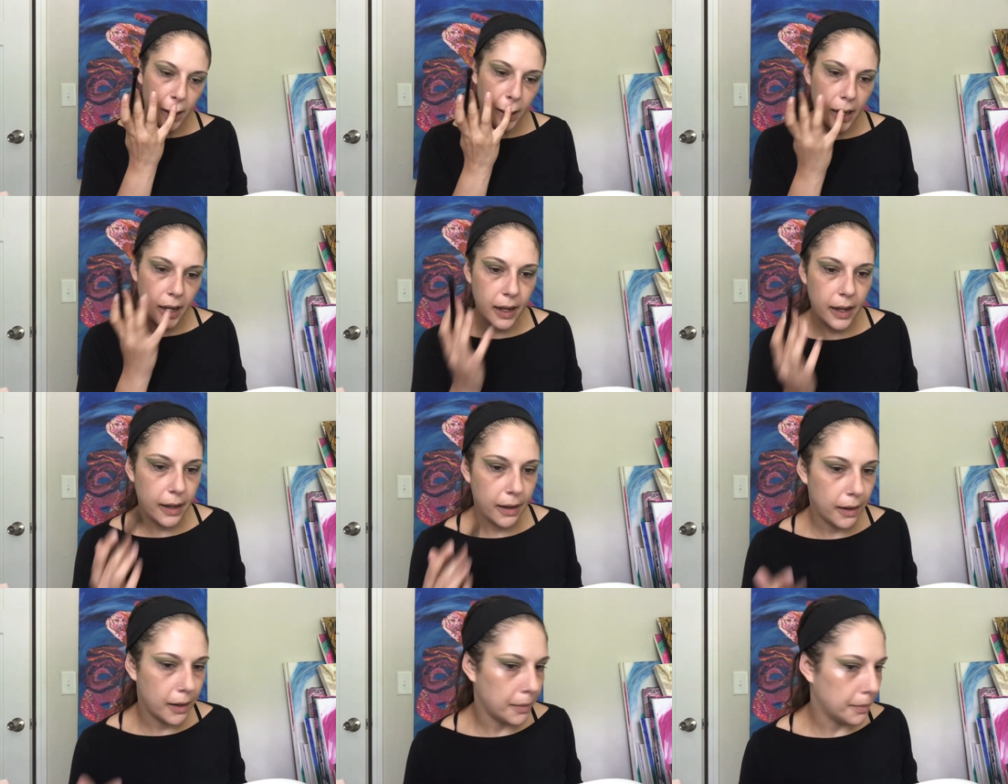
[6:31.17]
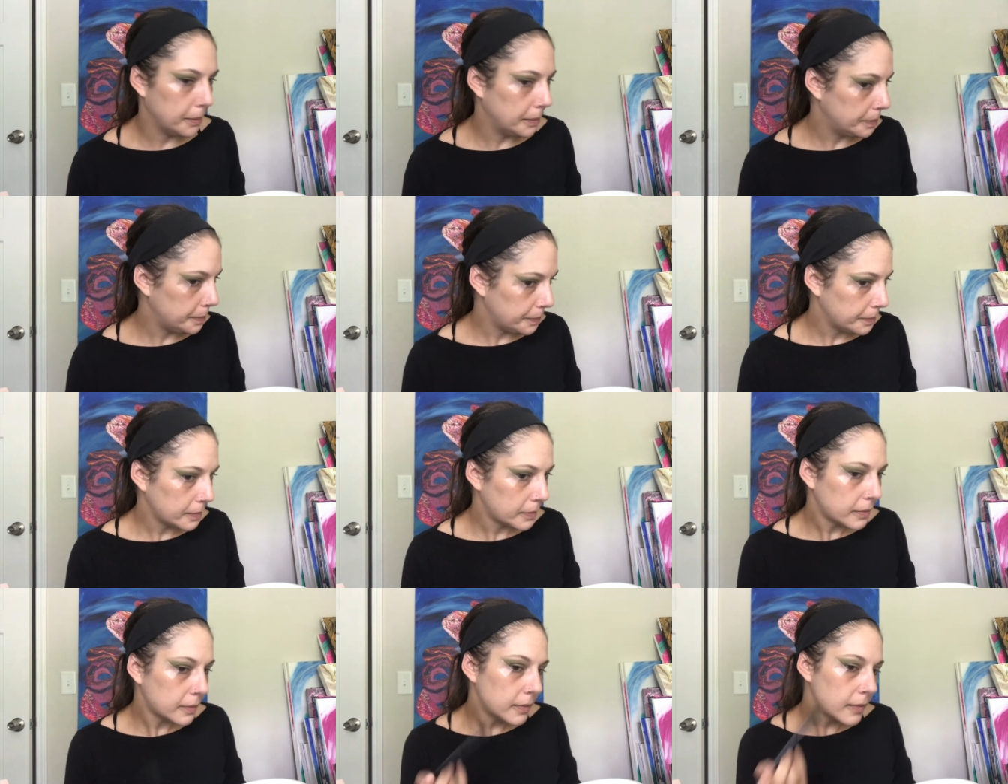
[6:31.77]
And
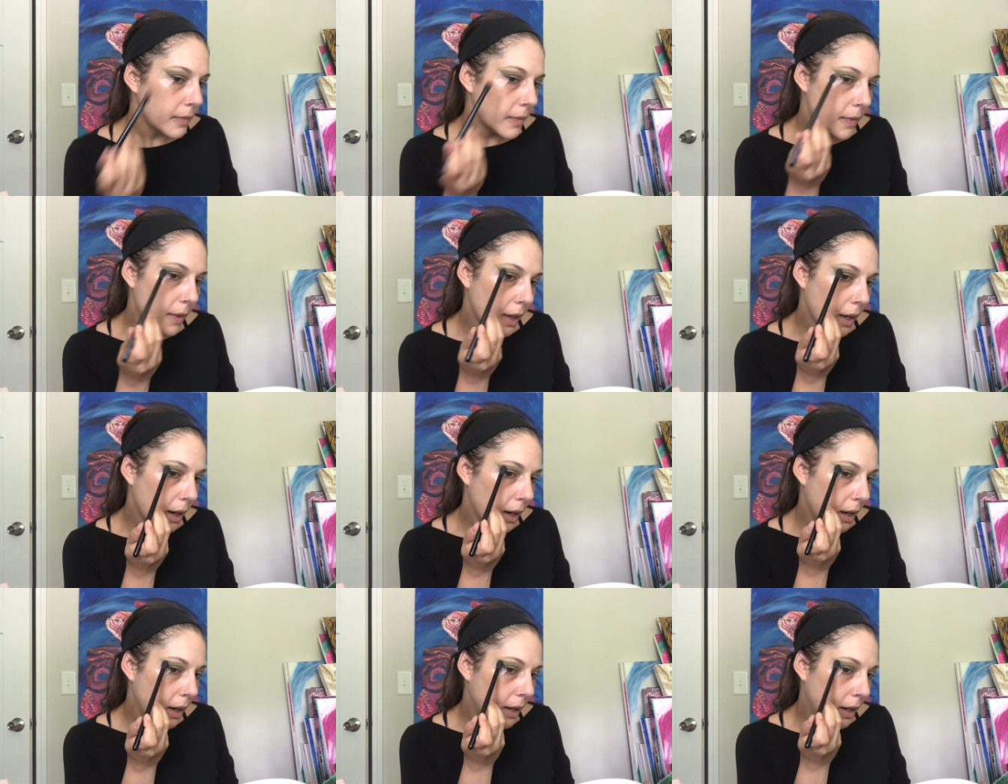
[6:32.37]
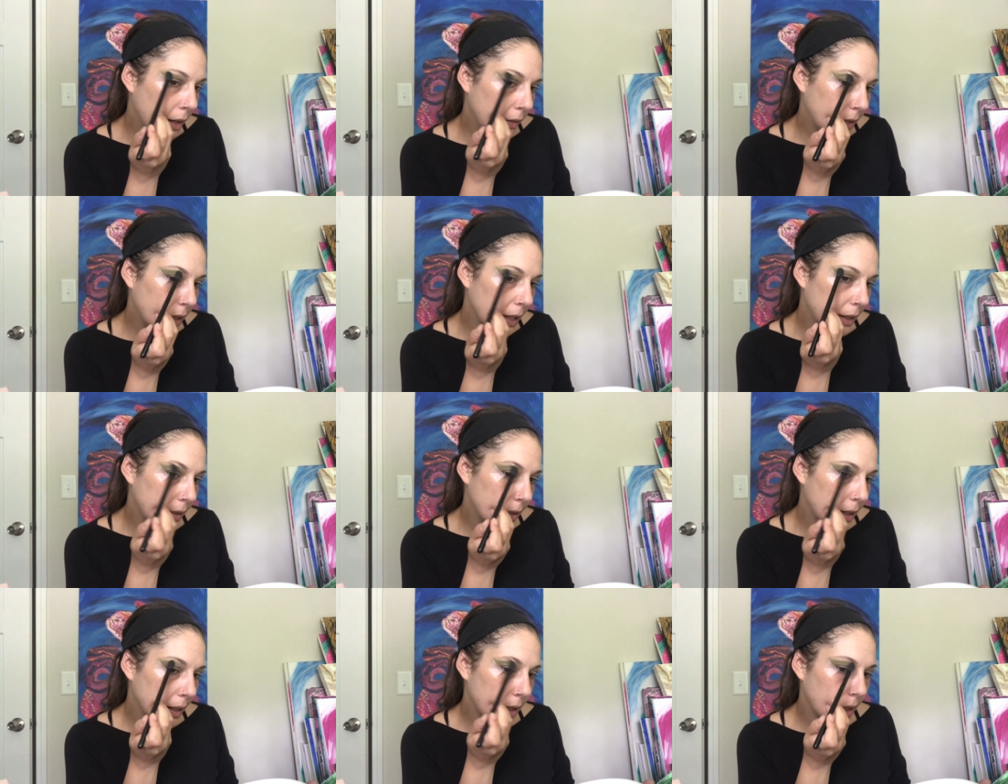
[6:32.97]
I've got
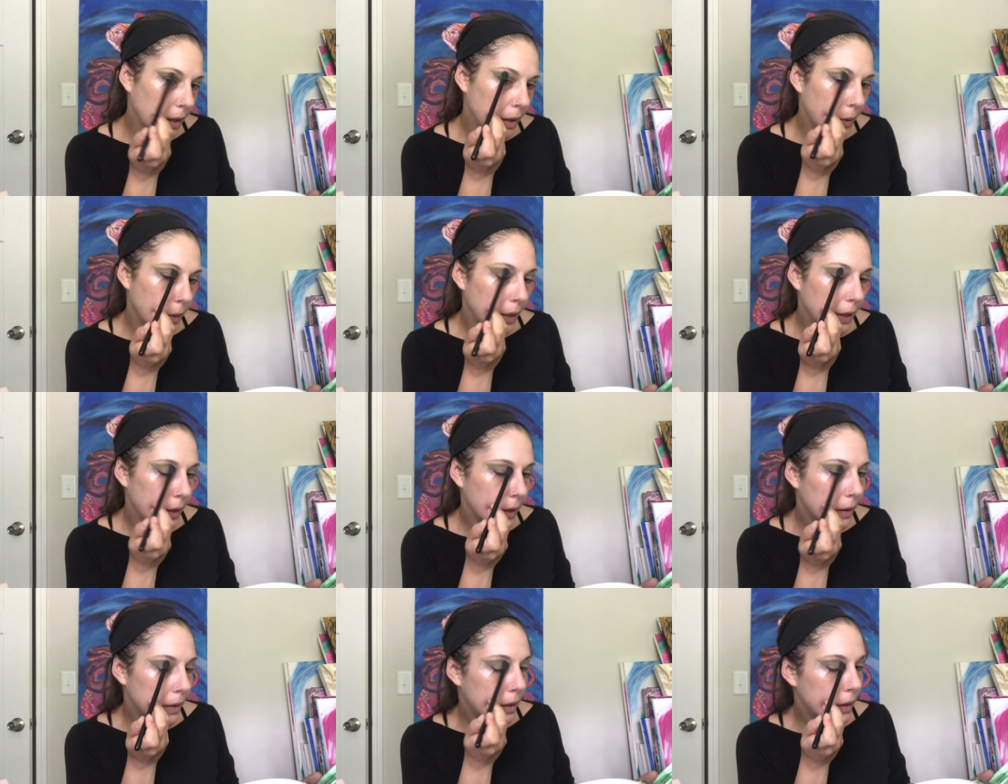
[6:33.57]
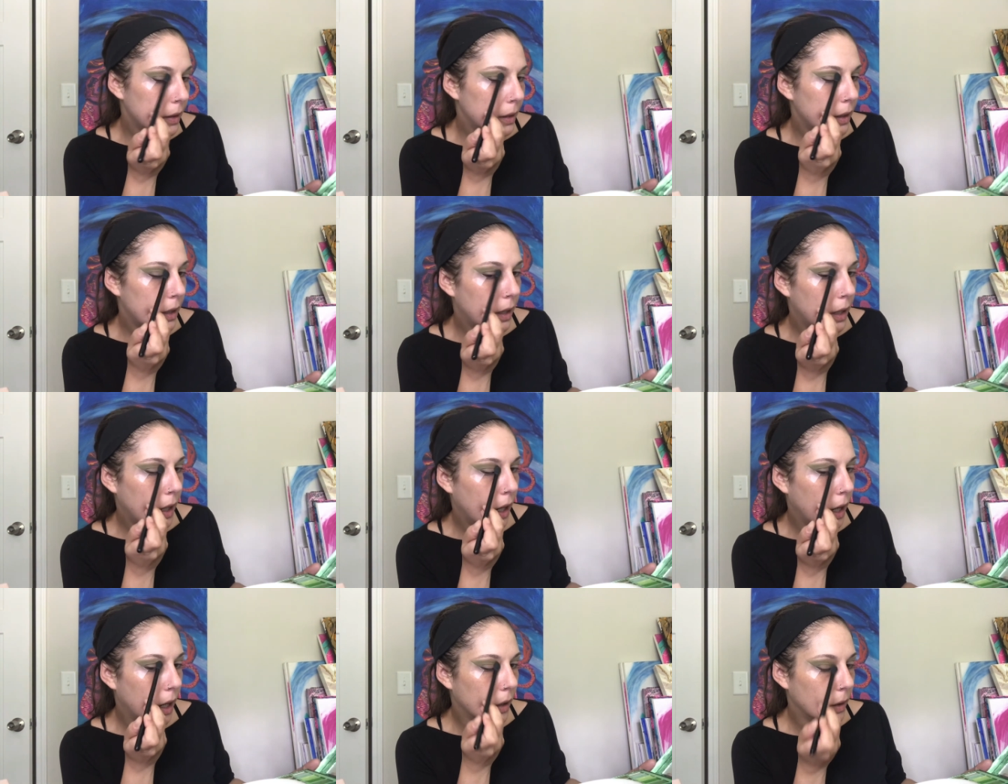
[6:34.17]
that going
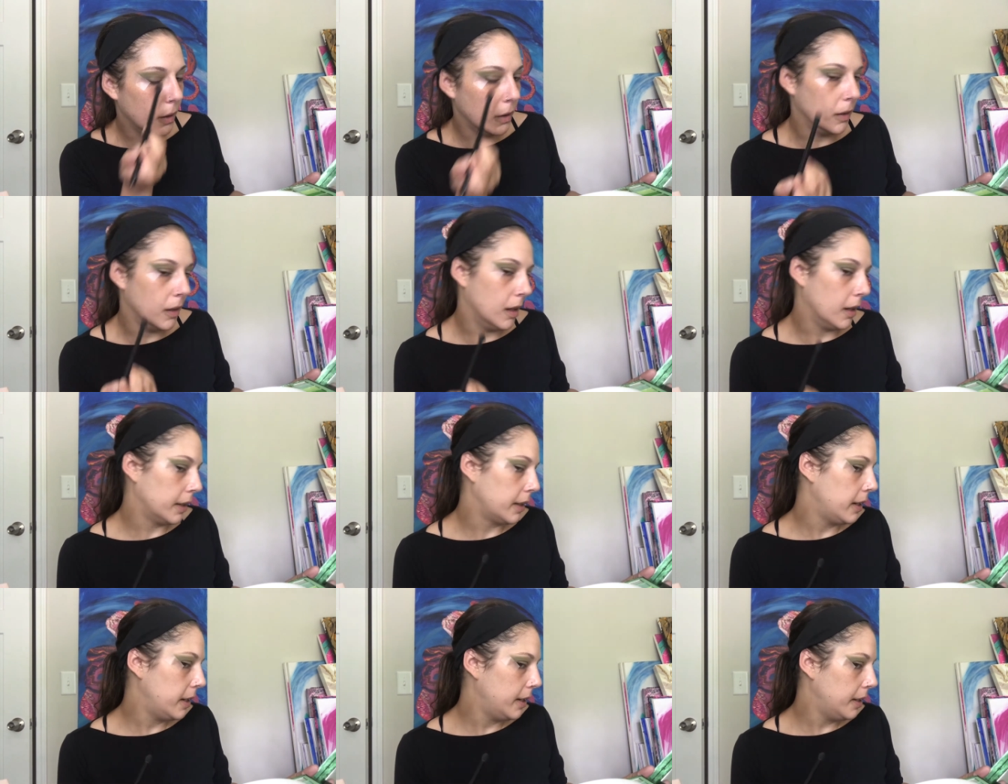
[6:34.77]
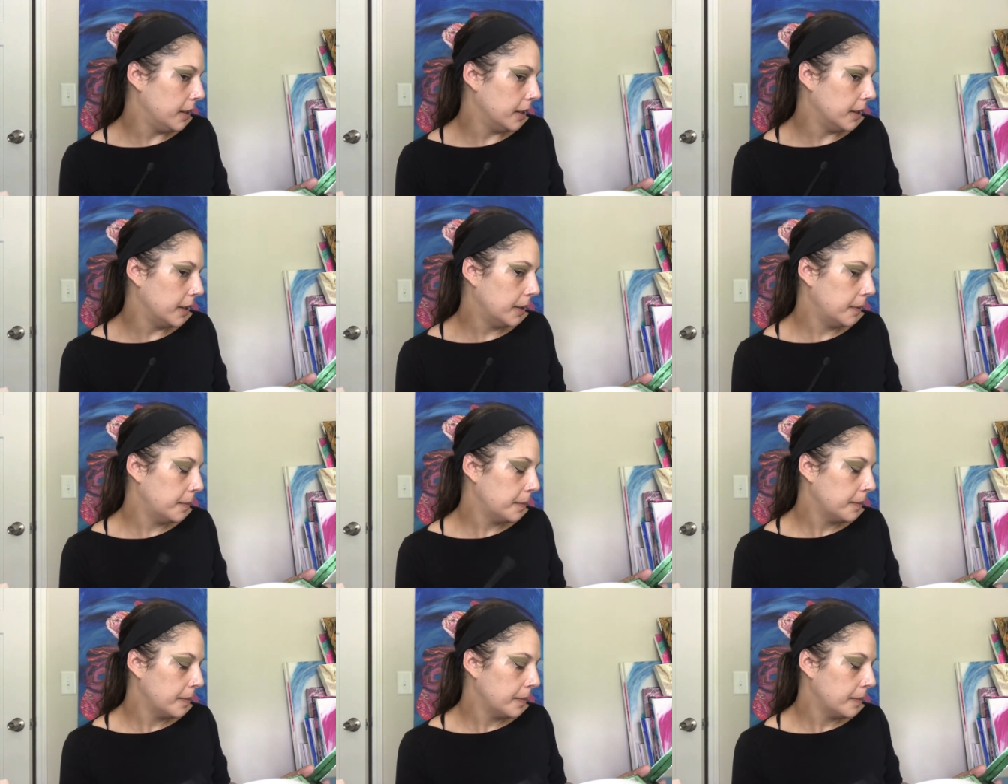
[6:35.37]
all along here.